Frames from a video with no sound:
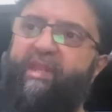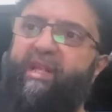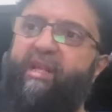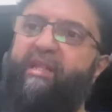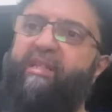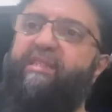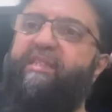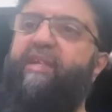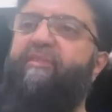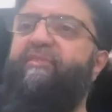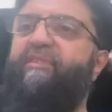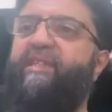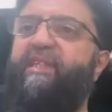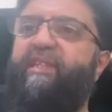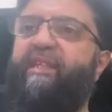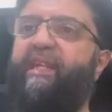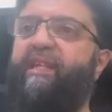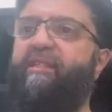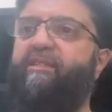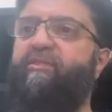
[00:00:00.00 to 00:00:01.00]
seventy
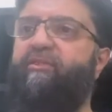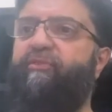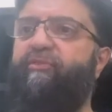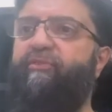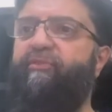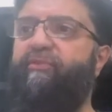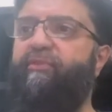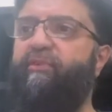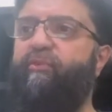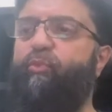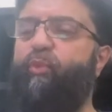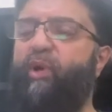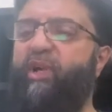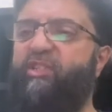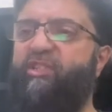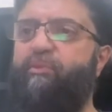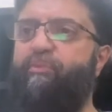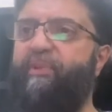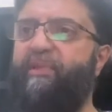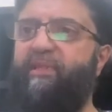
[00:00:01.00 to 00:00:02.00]
years of
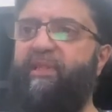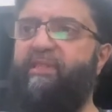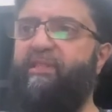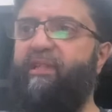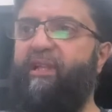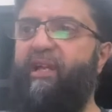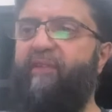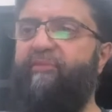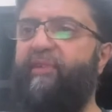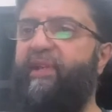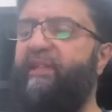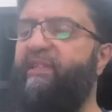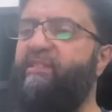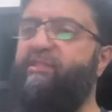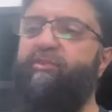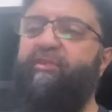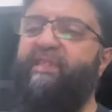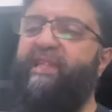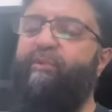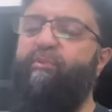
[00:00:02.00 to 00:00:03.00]
worship in this life, and it's
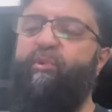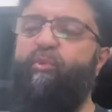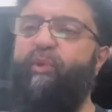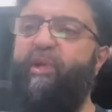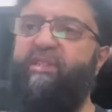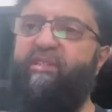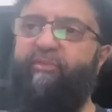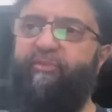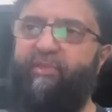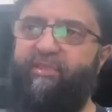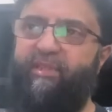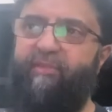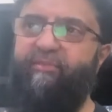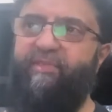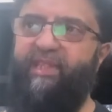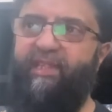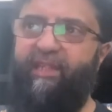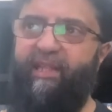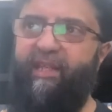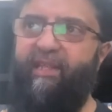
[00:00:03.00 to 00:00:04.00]
not that we worship for
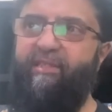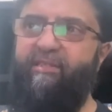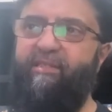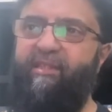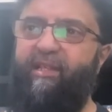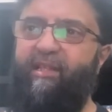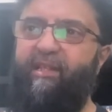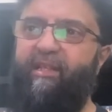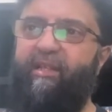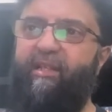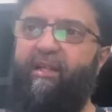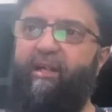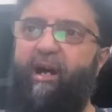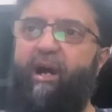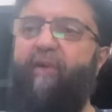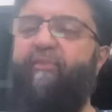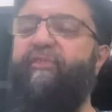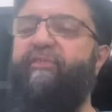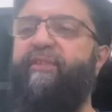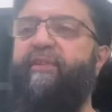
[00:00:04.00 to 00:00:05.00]
seventy years.
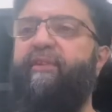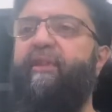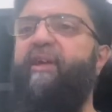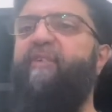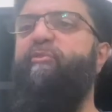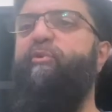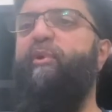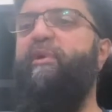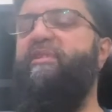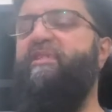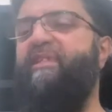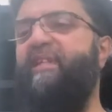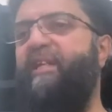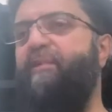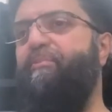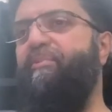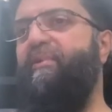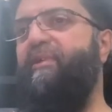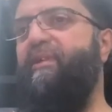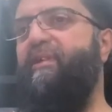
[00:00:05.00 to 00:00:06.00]
Half of the life we're
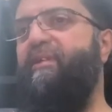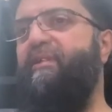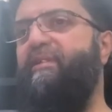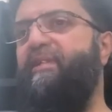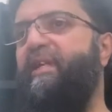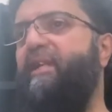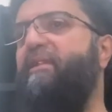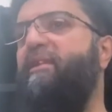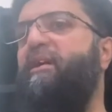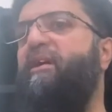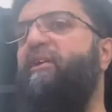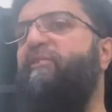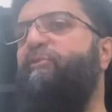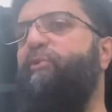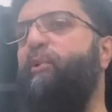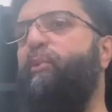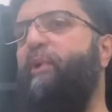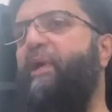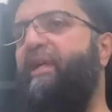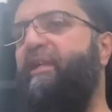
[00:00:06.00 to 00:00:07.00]
asleep, the other half
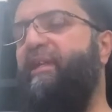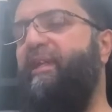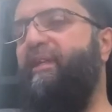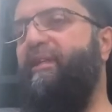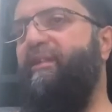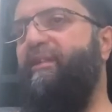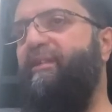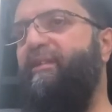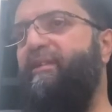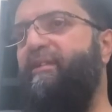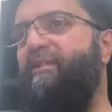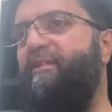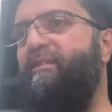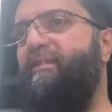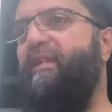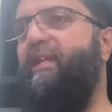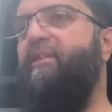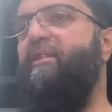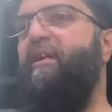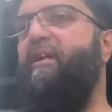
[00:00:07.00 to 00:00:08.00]
we're working,
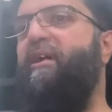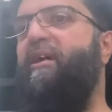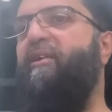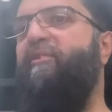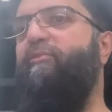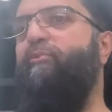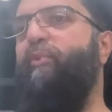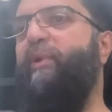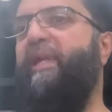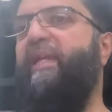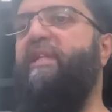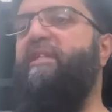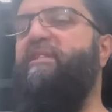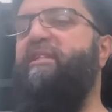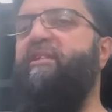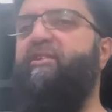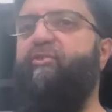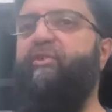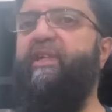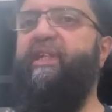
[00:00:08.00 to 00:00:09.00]
the other half we're
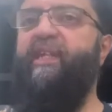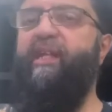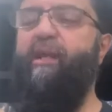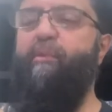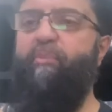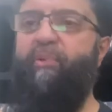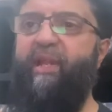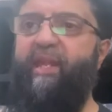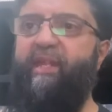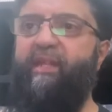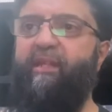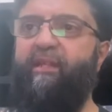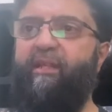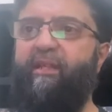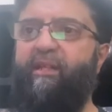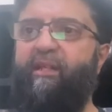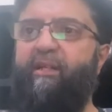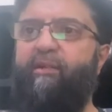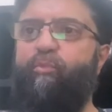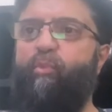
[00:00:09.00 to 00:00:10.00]
eating, drinking and playing.
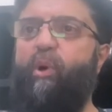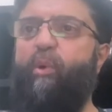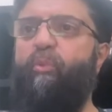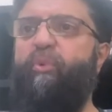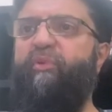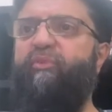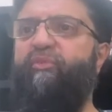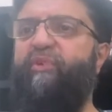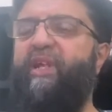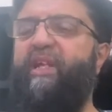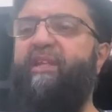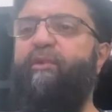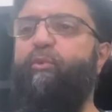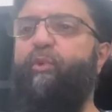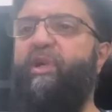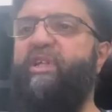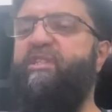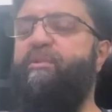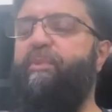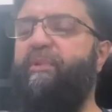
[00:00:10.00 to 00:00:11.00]
What we really
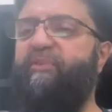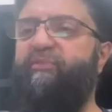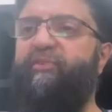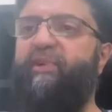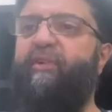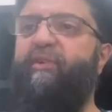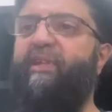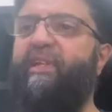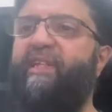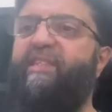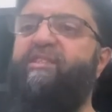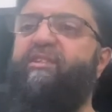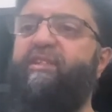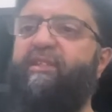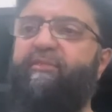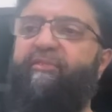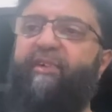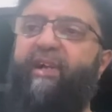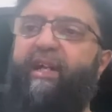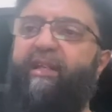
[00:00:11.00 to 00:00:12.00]
worship is very little,
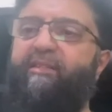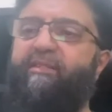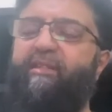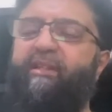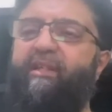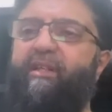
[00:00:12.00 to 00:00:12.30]
in fact.